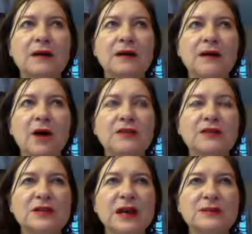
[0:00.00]

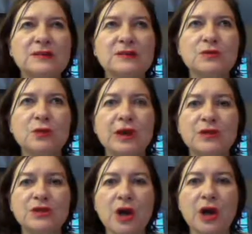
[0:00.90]
Oftentimes
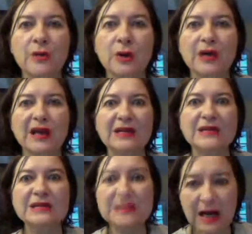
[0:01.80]
writers talk about getting
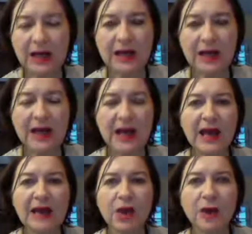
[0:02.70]
stuck
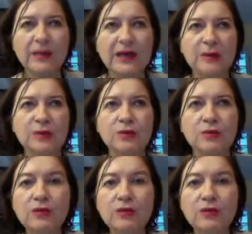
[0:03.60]
and not being able to move